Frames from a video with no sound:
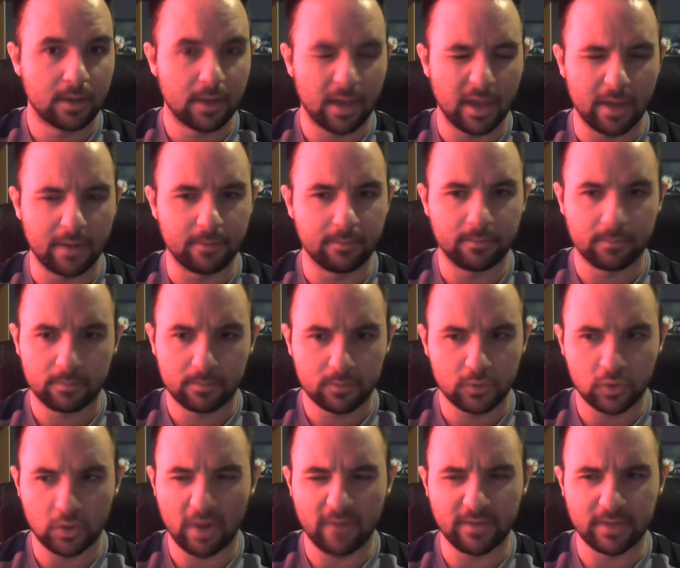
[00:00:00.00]
and
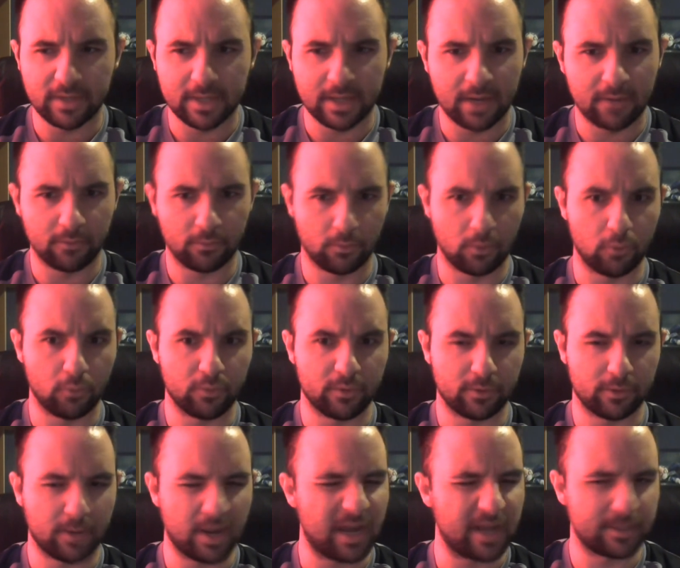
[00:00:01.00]
driving down the road with
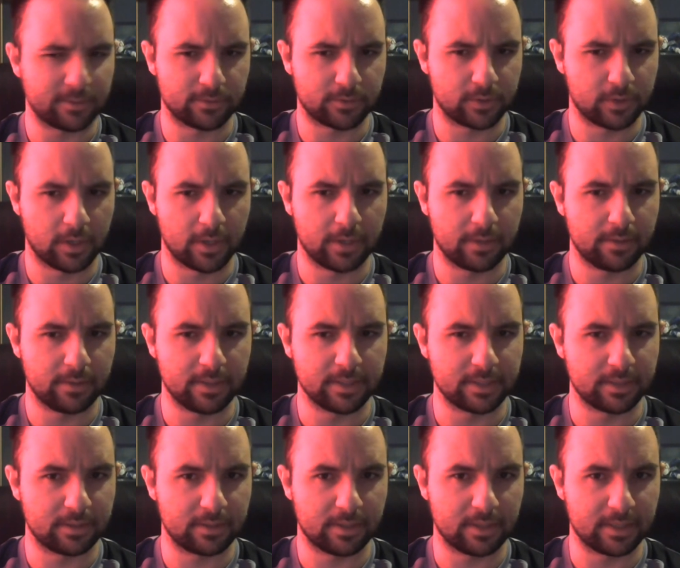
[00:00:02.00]
your hazards on
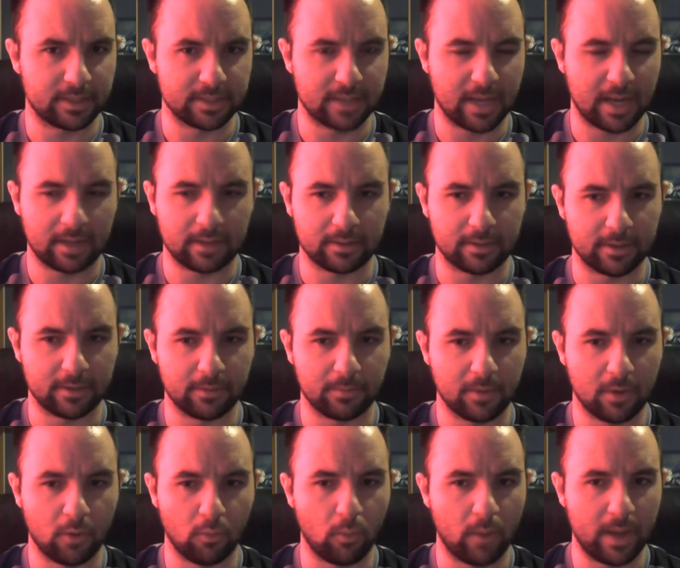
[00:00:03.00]
isn't exactly
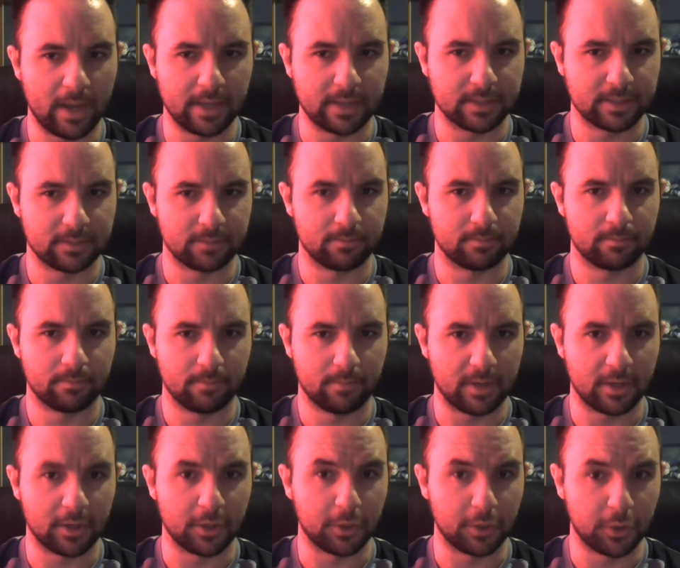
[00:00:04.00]
a way to
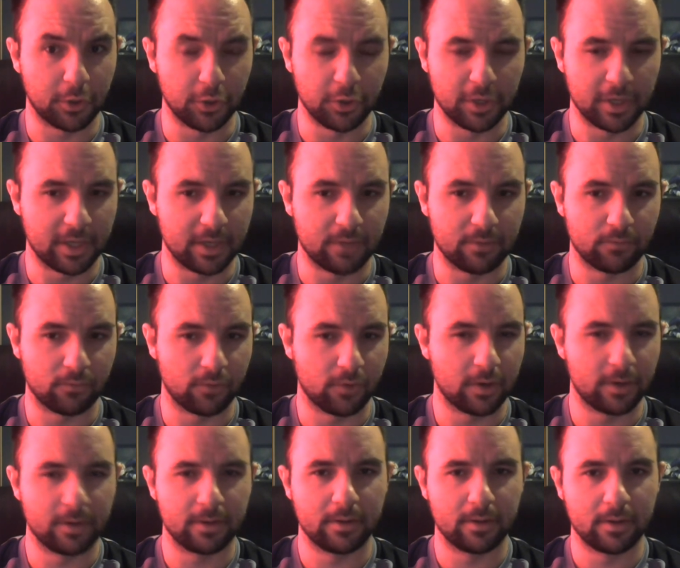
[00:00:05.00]
make a good hit and
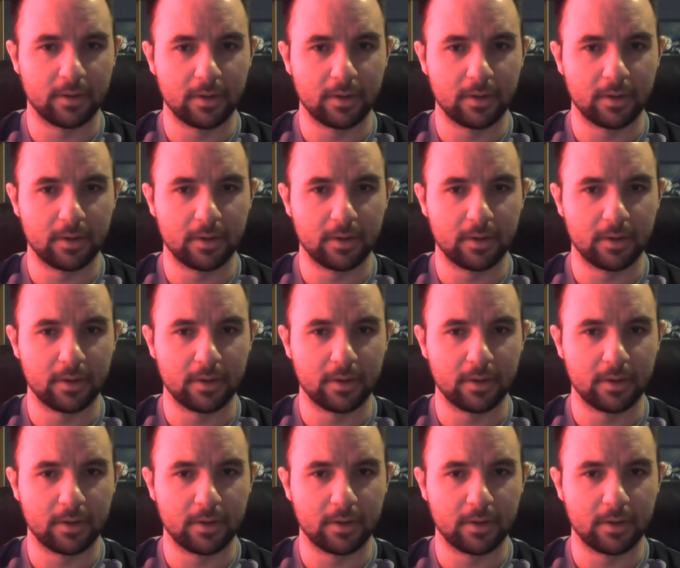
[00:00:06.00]
run,